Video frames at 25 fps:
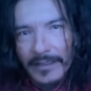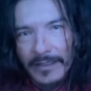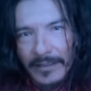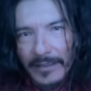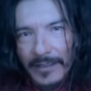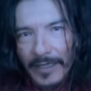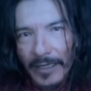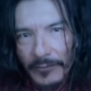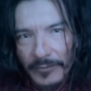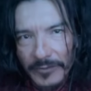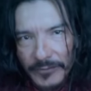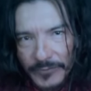
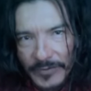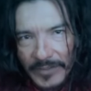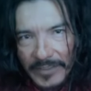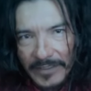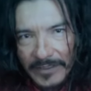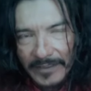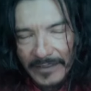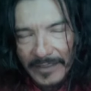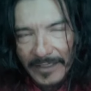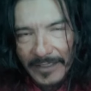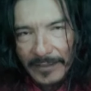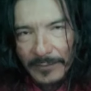I was
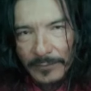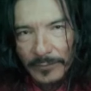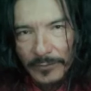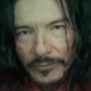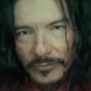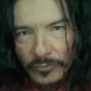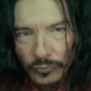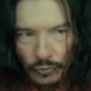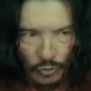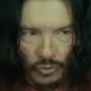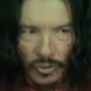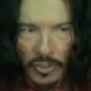feeding the animals.
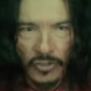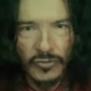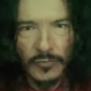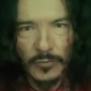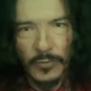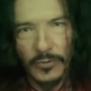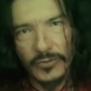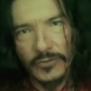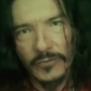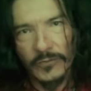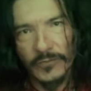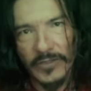You're not
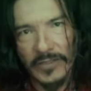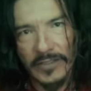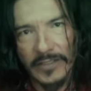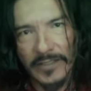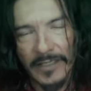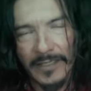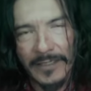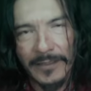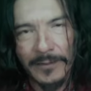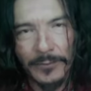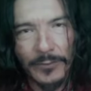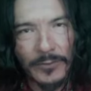supposed to feed the
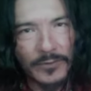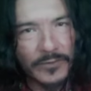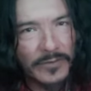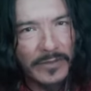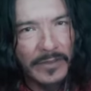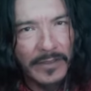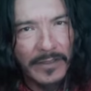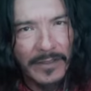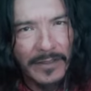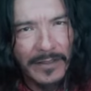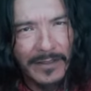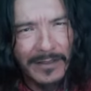animals.
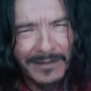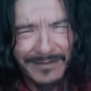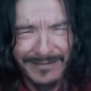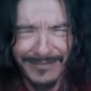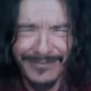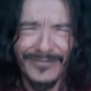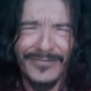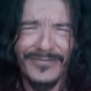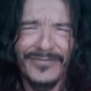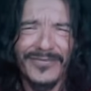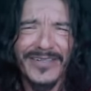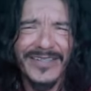
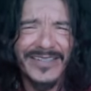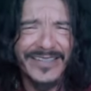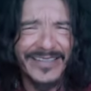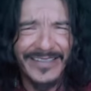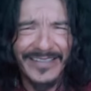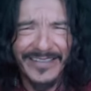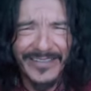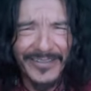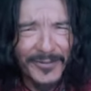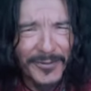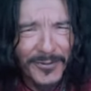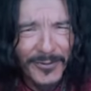Fuck
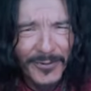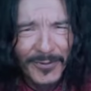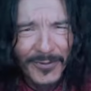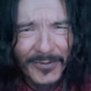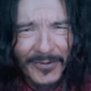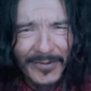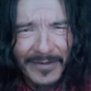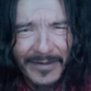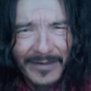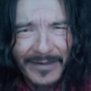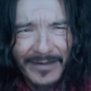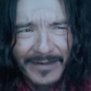you.
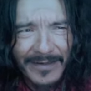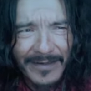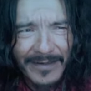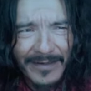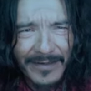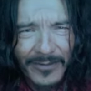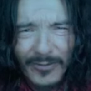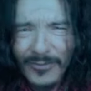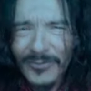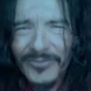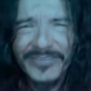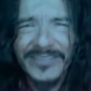
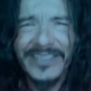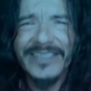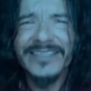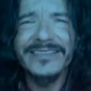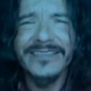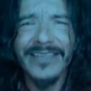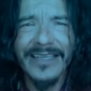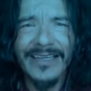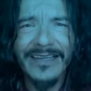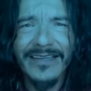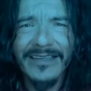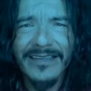Who says
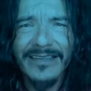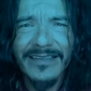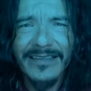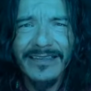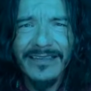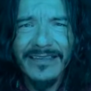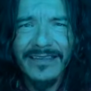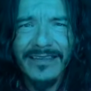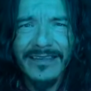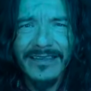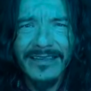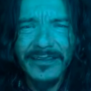that?
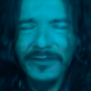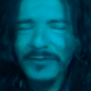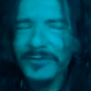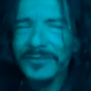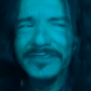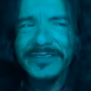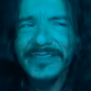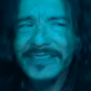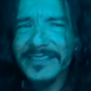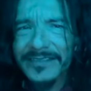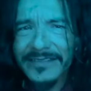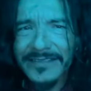Who
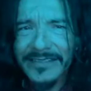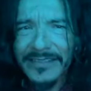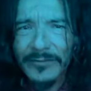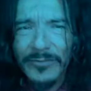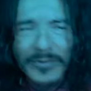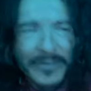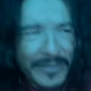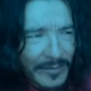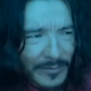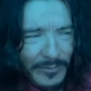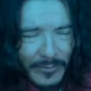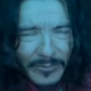says that?
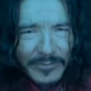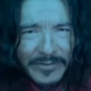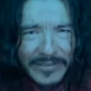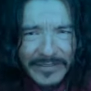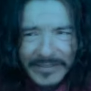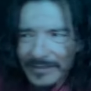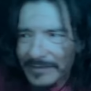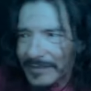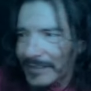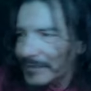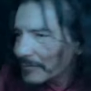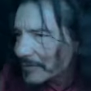Where's
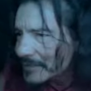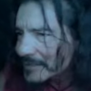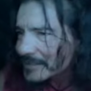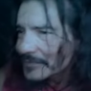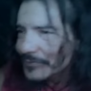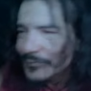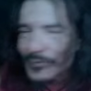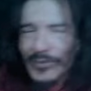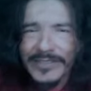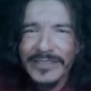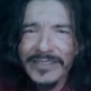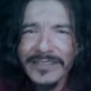
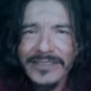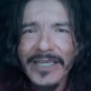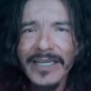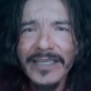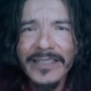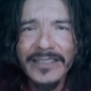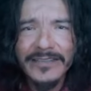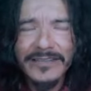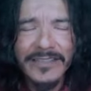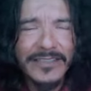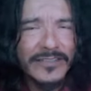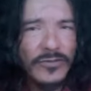the sign
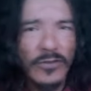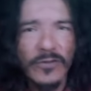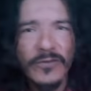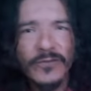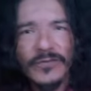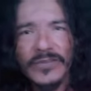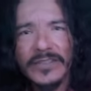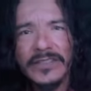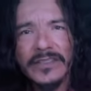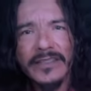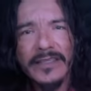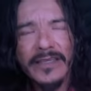that says don't
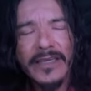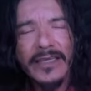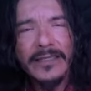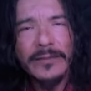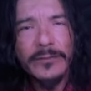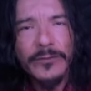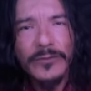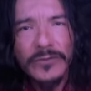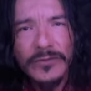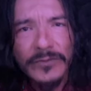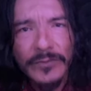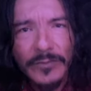feed the
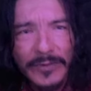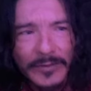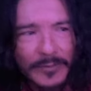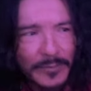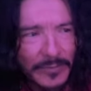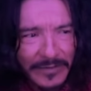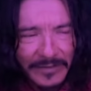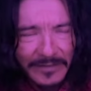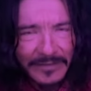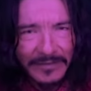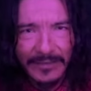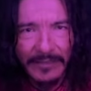animals? What
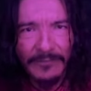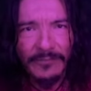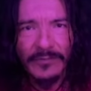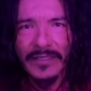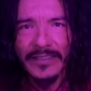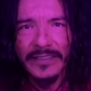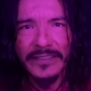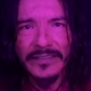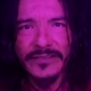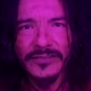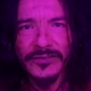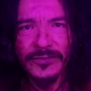is this, a
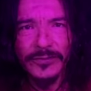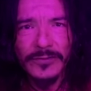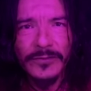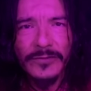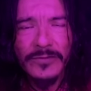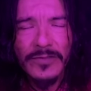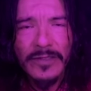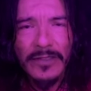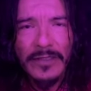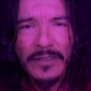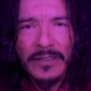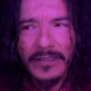fucking zoo?
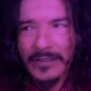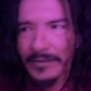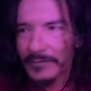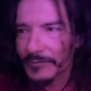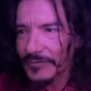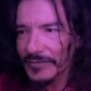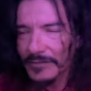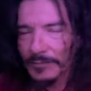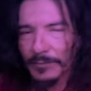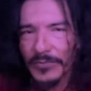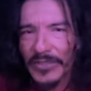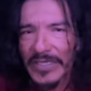It
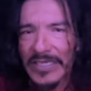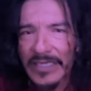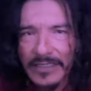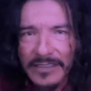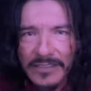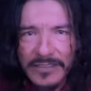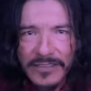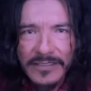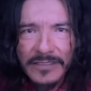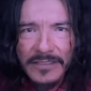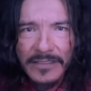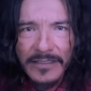was a
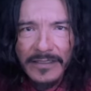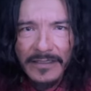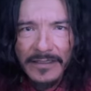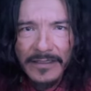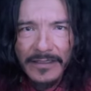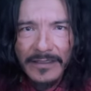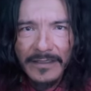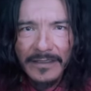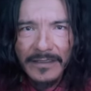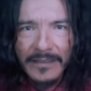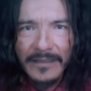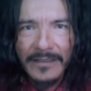beach.
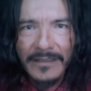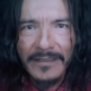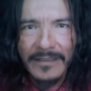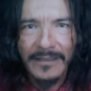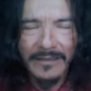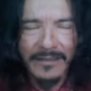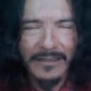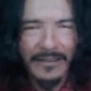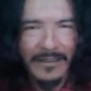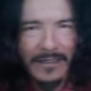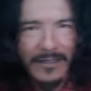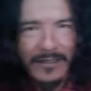
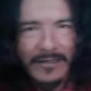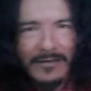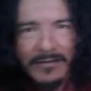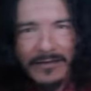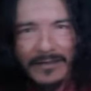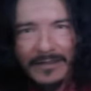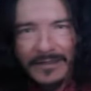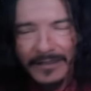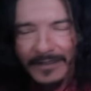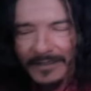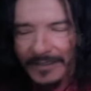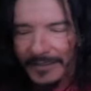You know?
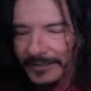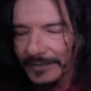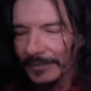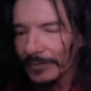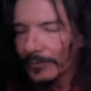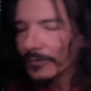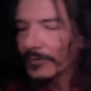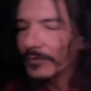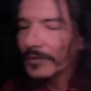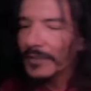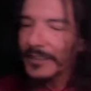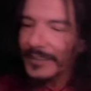
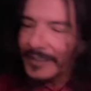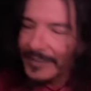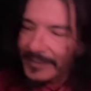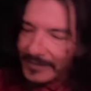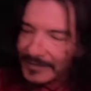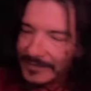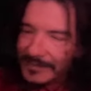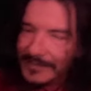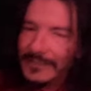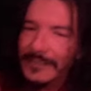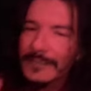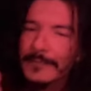So
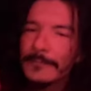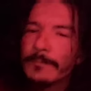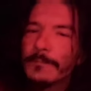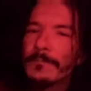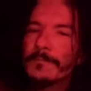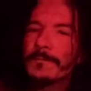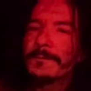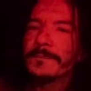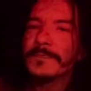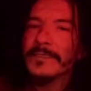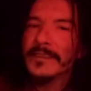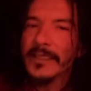it's
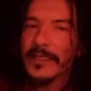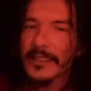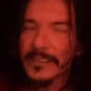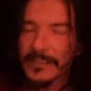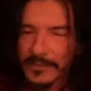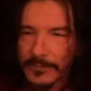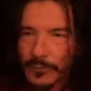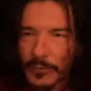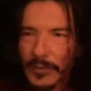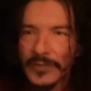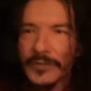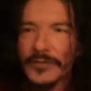
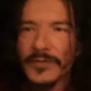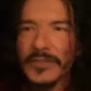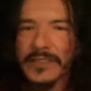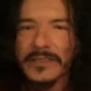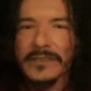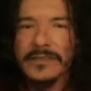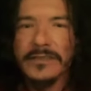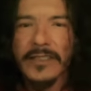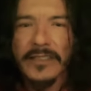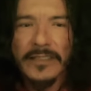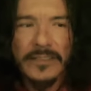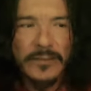one of
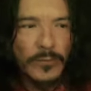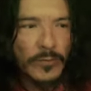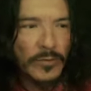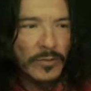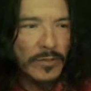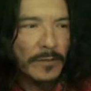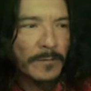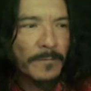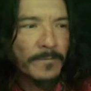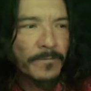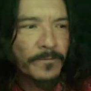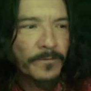these things where